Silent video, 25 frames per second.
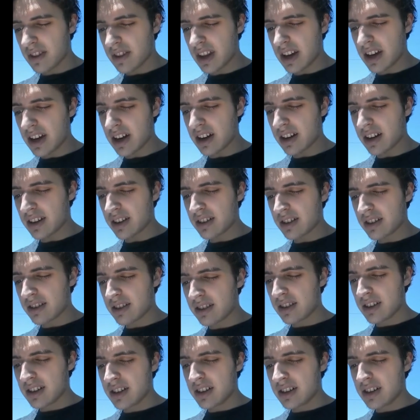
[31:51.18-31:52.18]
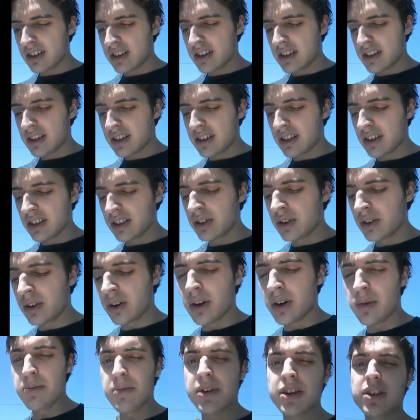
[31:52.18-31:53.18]
Yeah. These are
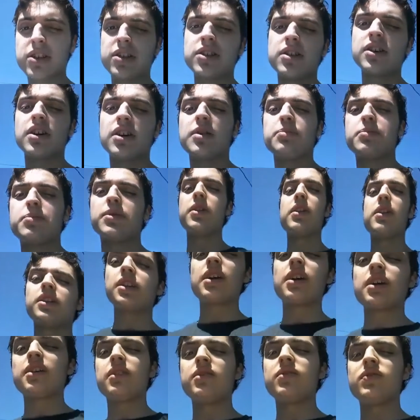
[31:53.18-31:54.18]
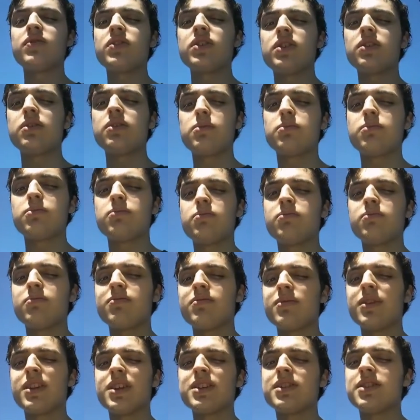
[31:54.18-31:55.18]
all mixed up, and I
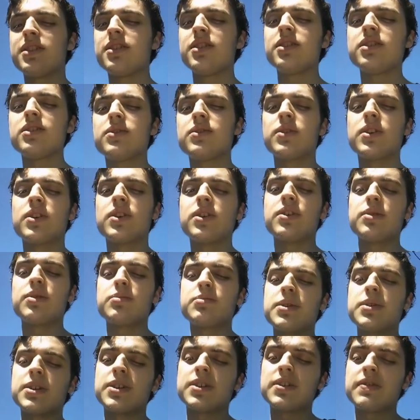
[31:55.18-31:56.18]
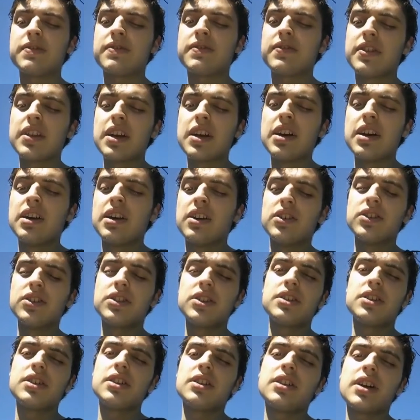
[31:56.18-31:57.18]
listed these wrong, but
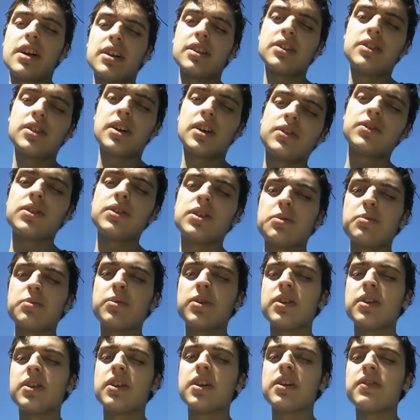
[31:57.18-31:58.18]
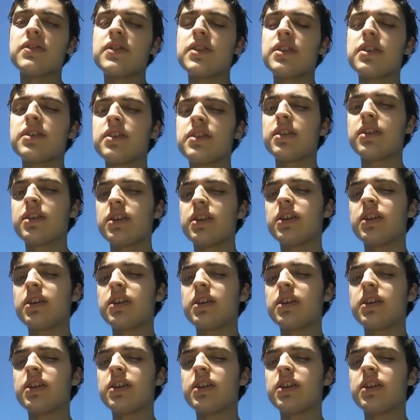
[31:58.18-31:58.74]
let's just say Taxi Driver is number 11.